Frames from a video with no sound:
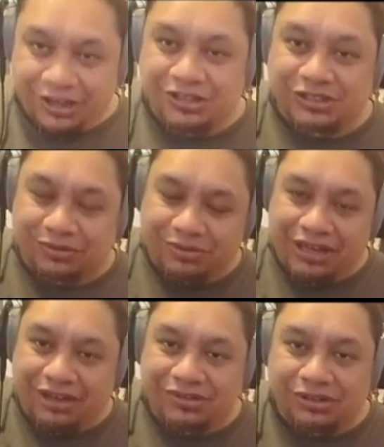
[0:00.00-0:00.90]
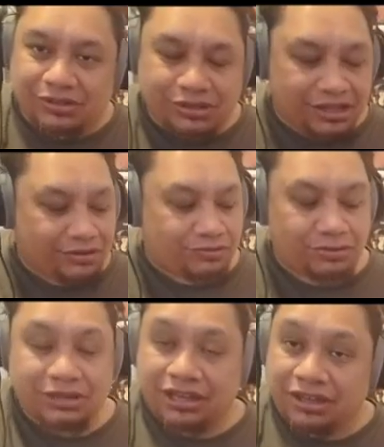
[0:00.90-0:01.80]
So if we have a look at it from
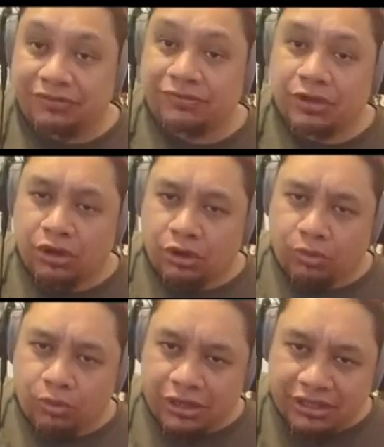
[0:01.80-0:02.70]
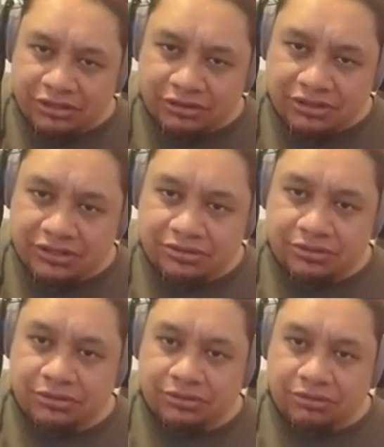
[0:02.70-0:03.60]
the F, 1,
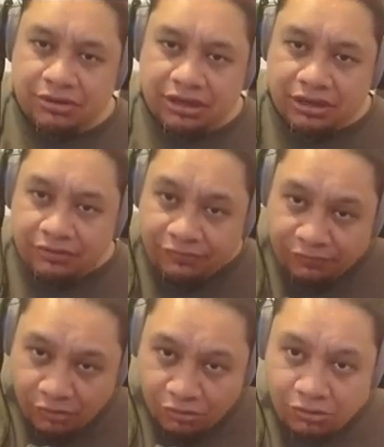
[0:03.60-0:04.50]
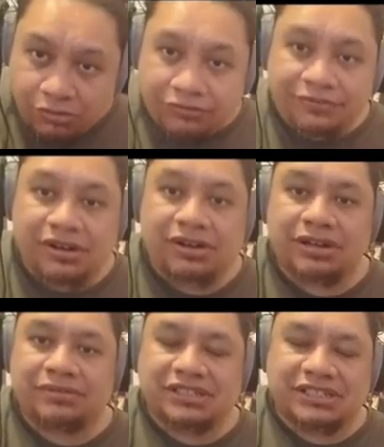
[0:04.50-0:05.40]
2, 3, 4,
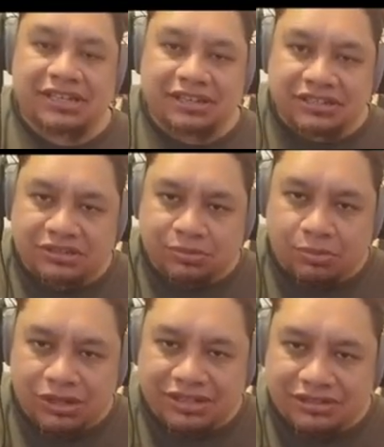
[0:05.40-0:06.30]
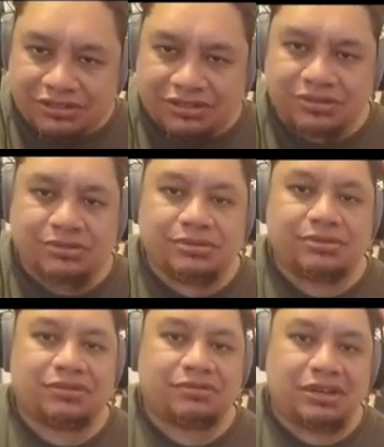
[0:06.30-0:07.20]
5, 6. 1,
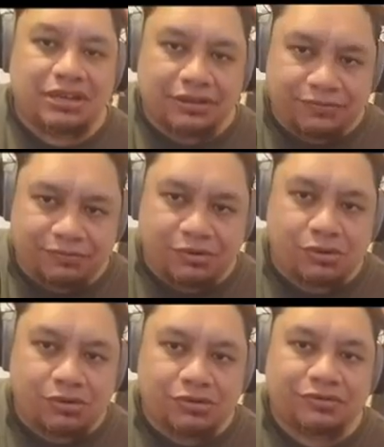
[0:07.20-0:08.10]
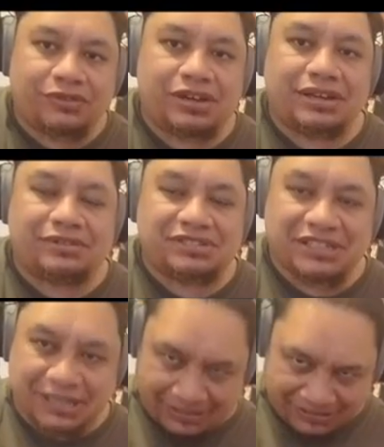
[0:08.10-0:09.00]
2, 3, 4, 5,
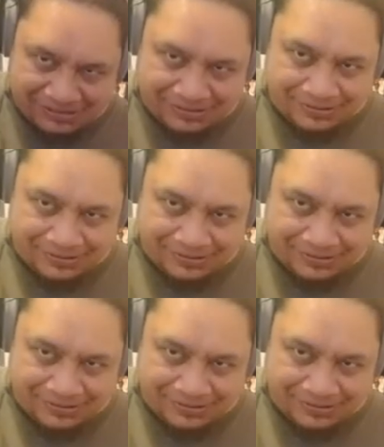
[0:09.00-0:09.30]
6.